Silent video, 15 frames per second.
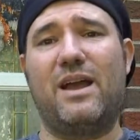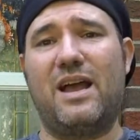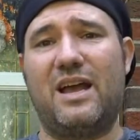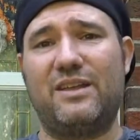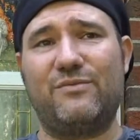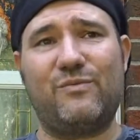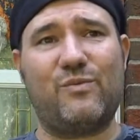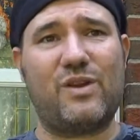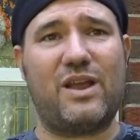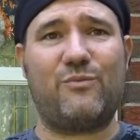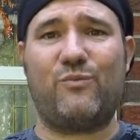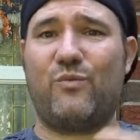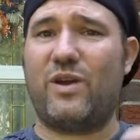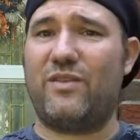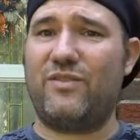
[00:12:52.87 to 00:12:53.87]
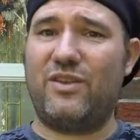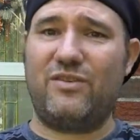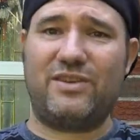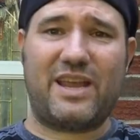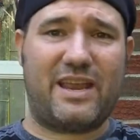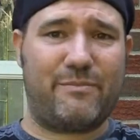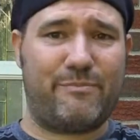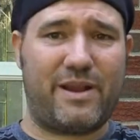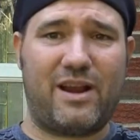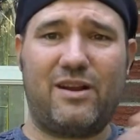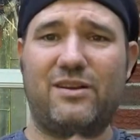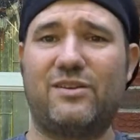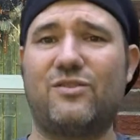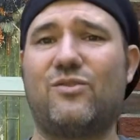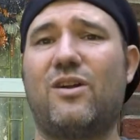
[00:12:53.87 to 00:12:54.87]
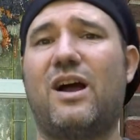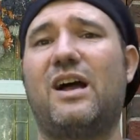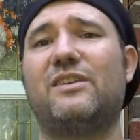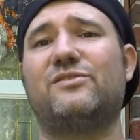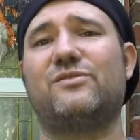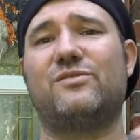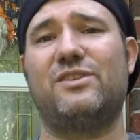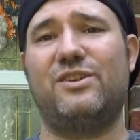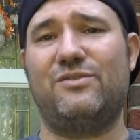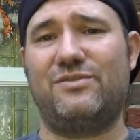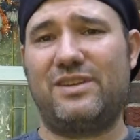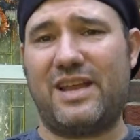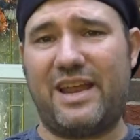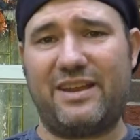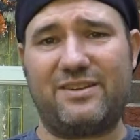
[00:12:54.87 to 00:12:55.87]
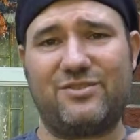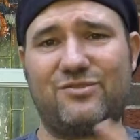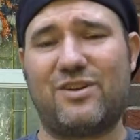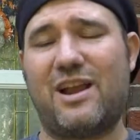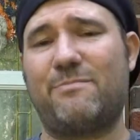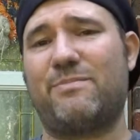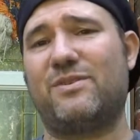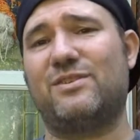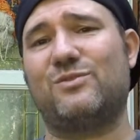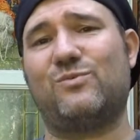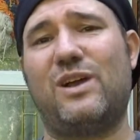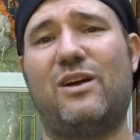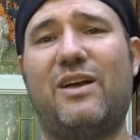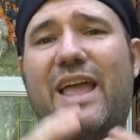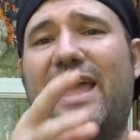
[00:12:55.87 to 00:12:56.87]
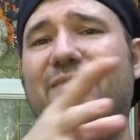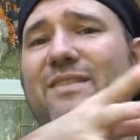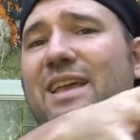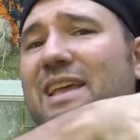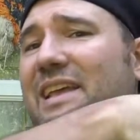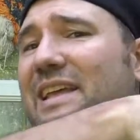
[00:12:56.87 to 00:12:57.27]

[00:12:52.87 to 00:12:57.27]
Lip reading: whether you take Barren Cross or you take Stryper as well. And